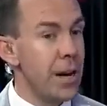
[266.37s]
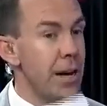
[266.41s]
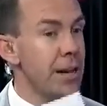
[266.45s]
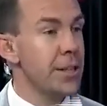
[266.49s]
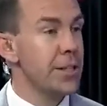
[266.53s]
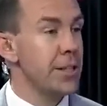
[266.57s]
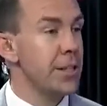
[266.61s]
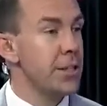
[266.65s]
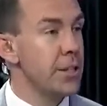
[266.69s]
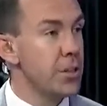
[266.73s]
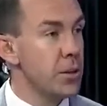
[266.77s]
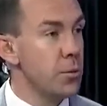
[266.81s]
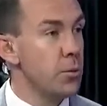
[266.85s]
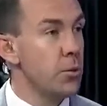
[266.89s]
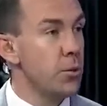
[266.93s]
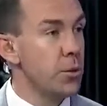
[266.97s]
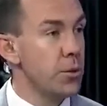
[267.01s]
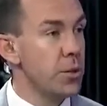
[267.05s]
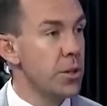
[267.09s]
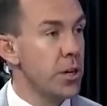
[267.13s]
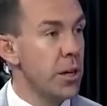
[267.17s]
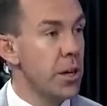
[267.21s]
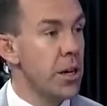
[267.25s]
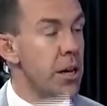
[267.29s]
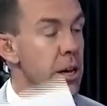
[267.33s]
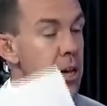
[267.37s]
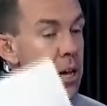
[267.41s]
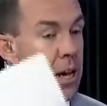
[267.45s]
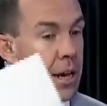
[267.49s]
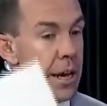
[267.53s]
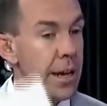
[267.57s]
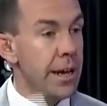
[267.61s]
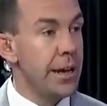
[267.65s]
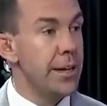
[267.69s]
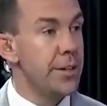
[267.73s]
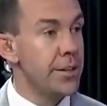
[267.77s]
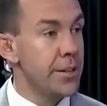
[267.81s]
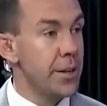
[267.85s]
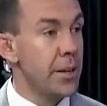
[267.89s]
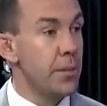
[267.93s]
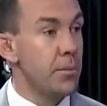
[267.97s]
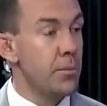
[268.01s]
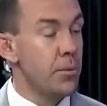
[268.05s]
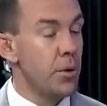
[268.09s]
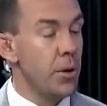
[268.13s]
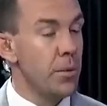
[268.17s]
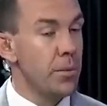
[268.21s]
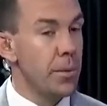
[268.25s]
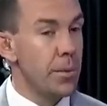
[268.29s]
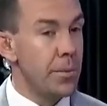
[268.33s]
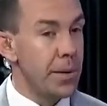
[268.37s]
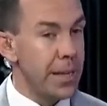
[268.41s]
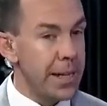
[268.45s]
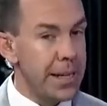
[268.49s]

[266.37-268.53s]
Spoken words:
Access to water is a problem.